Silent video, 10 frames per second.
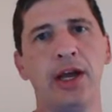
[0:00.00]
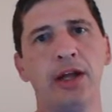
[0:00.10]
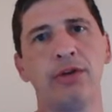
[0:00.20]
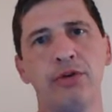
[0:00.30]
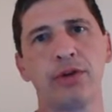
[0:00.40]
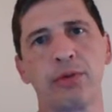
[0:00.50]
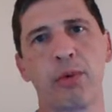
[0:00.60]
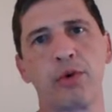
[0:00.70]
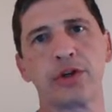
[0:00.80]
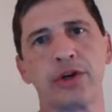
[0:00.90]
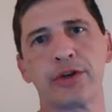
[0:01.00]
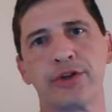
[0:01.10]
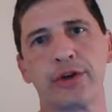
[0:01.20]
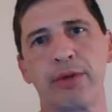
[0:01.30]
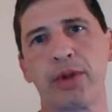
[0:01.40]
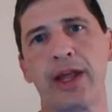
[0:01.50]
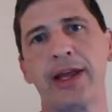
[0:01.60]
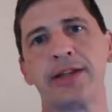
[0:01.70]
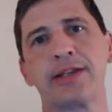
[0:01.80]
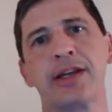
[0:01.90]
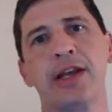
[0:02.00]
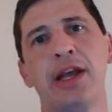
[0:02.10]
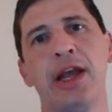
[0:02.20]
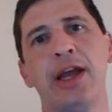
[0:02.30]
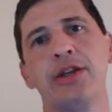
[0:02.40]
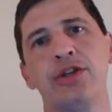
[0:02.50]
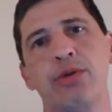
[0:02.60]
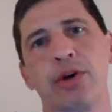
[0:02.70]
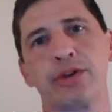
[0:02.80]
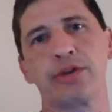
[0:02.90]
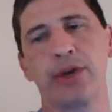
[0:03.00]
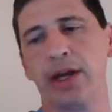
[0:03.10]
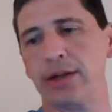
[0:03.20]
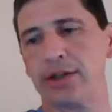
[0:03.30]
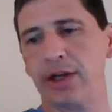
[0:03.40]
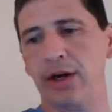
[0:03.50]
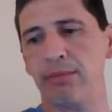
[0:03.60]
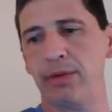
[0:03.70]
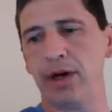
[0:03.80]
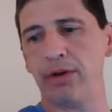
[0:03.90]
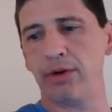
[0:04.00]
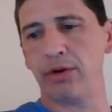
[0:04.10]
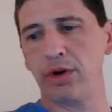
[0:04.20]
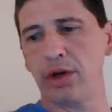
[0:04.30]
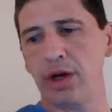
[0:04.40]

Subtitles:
And doing the rewards, you also get plates, and you also get some other